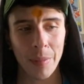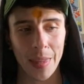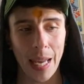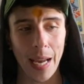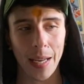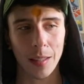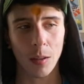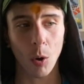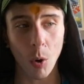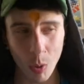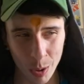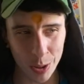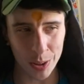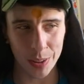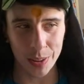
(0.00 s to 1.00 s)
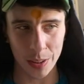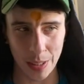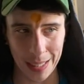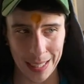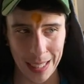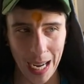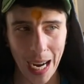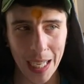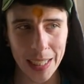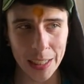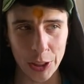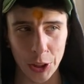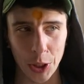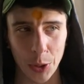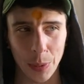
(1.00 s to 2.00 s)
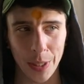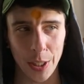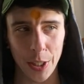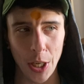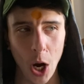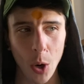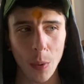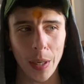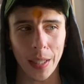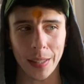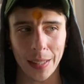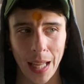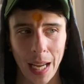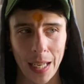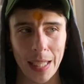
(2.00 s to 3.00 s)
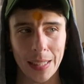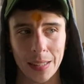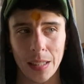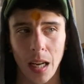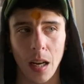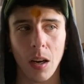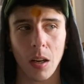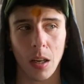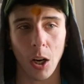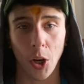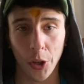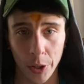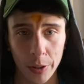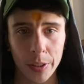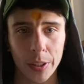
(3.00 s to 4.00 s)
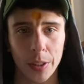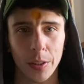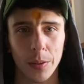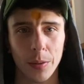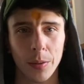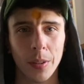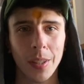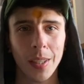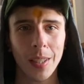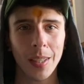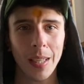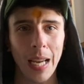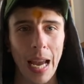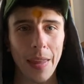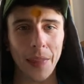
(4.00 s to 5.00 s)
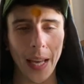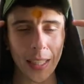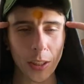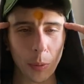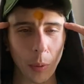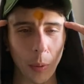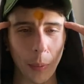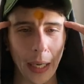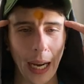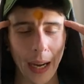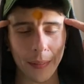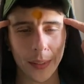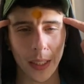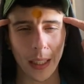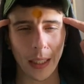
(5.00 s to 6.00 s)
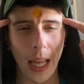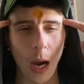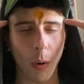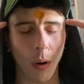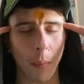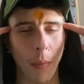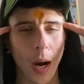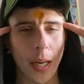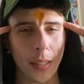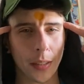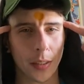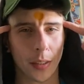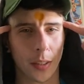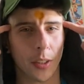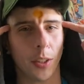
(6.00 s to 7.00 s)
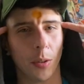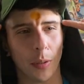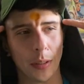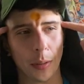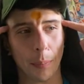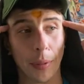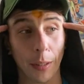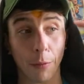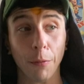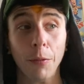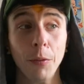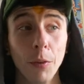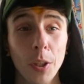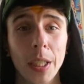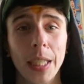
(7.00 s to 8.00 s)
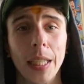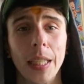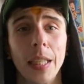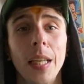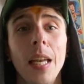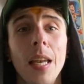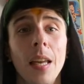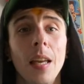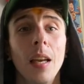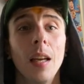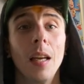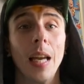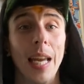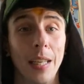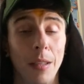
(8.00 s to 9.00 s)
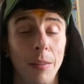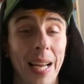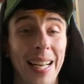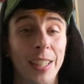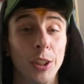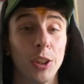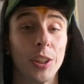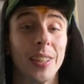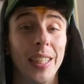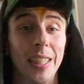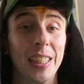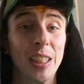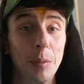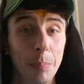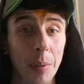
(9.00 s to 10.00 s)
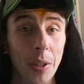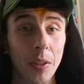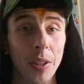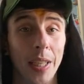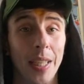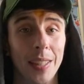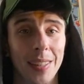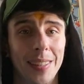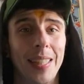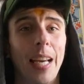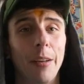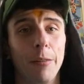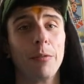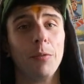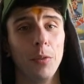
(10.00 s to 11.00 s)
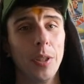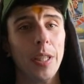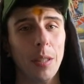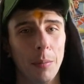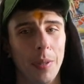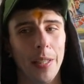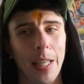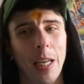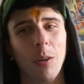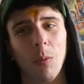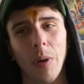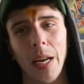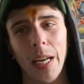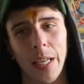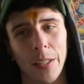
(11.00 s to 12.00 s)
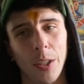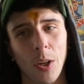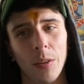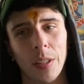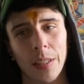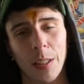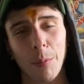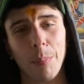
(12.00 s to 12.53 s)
that horse to guide you, and knowing that it's not going to hurt you. And that's what we have to allow our minds to do, is be free and just experience that freedom in that way, and know that the